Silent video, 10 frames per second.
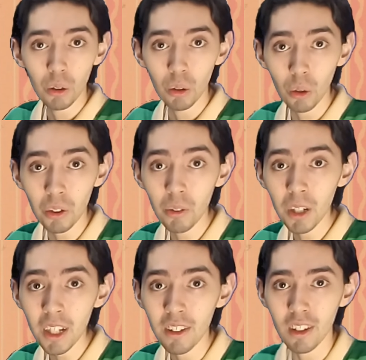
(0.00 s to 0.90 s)
look who
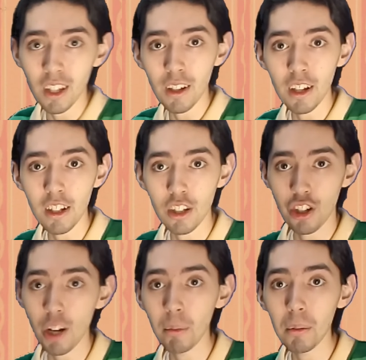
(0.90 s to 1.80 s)
it is. It's
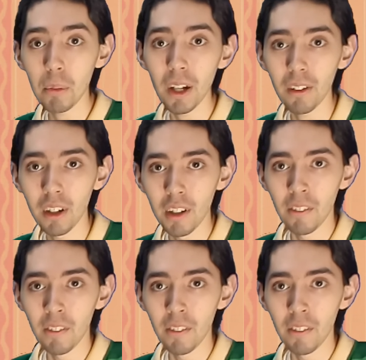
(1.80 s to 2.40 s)
Shovel and Pail.